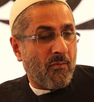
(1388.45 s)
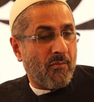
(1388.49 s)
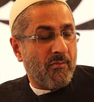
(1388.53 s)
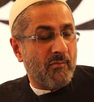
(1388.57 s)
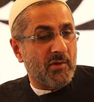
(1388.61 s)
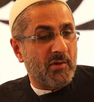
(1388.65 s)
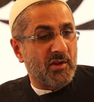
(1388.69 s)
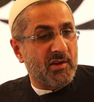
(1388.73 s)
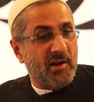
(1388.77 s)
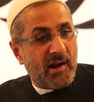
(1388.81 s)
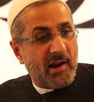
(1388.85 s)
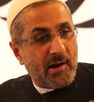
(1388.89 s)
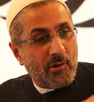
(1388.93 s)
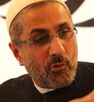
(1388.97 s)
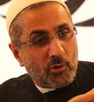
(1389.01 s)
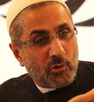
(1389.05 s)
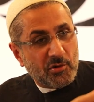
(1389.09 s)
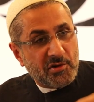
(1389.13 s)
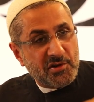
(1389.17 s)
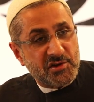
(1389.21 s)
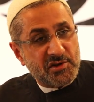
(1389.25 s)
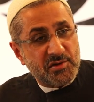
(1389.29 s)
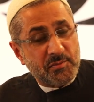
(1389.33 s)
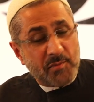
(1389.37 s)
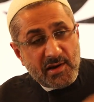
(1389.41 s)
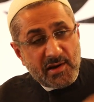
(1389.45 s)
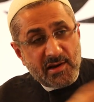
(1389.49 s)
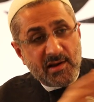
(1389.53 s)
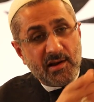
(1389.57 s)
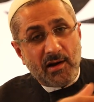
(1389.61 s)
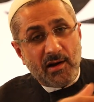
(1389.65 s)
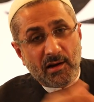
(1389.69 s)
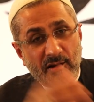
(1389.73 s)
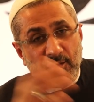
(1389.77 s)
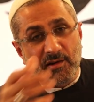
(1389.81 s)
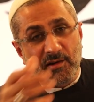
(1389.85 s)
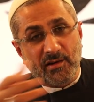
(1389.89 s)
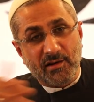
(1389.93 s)
But then I noticed many
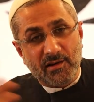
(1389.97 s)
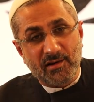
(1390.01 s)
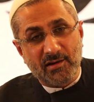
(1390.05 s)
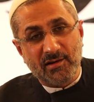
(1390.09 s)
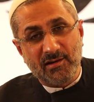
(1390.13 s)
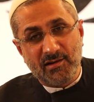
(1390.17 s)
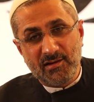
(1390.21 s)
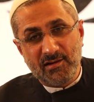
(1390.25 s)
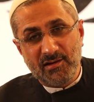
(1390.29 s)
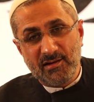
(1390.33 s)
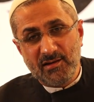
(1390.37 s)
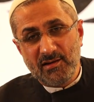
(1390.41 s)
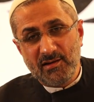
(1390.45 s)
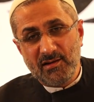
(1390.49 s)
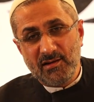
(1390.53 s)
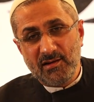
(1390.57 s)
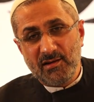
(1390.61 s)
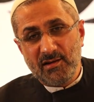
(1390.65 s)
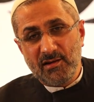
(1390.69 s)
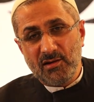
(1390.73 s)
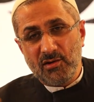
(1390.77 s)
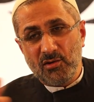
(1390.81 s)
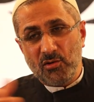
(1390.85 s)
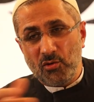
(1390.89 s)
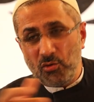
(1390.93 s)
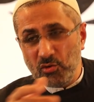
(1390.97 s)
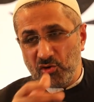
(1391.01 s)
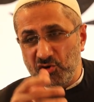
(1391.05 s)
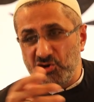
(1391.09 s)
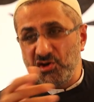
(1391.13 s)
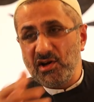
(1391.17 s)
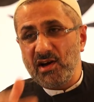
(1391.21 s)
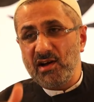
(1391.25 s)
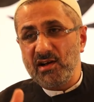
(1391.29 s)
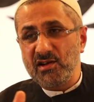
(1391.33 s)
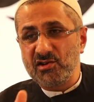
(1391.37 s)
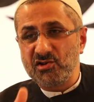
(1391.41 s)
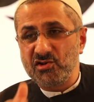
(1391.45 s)
other
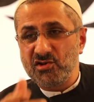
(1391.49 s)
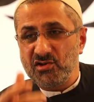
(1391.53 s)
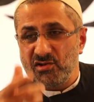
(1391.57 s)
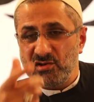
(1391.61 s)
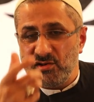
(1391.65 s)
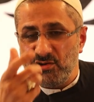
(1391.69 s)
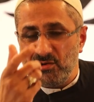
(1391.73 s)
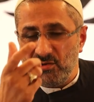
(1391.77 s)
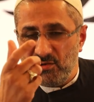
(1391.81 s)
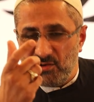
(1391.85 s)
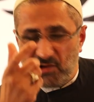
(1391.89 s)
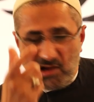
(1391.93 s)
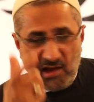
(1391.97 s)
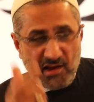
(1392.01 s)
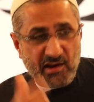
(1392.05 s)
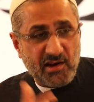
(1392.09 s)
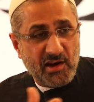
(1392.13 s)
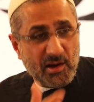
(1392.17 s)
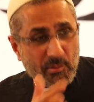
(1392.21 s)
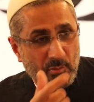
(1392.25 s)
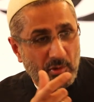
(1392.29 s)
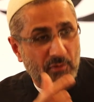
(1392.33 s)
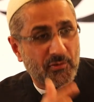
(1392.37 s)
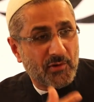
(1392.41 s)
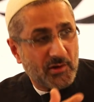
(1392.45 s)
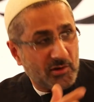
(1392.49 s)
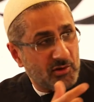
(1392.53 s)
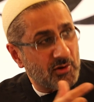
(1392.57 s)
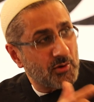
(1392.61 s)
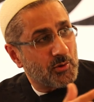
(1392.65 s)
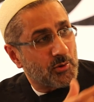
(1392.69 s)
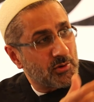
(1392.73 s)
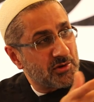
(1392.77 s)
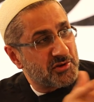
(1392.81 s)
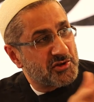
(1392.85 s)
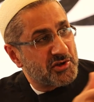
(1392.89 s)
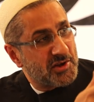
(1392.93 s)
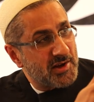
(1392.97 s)
Hujjaj carrying
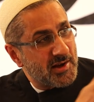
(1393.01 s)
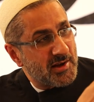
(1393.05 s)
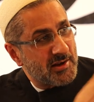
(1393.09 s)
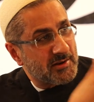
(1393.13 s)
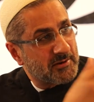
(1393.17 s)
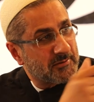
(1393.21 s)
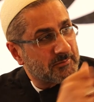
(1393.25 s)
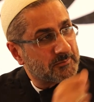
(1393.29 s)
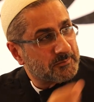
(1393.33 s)
Mafatihul Jinan.